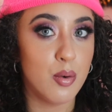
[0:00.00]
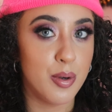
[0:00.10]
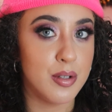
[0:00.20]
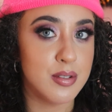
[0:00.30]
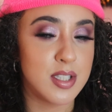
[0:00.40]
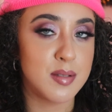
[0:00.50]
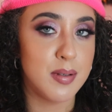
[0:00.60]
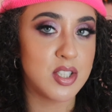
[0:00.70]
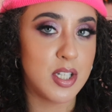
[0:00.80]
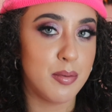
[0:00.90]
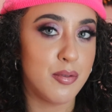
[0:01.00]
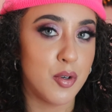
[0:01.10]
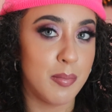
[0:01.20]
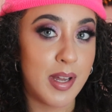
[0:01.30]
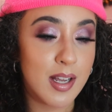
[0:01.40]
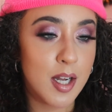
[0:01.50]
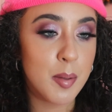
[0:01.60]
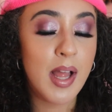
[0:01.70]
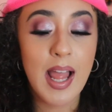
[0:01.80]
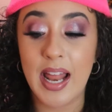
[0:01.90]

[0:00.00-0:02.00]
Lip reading: oils, especially before makeup.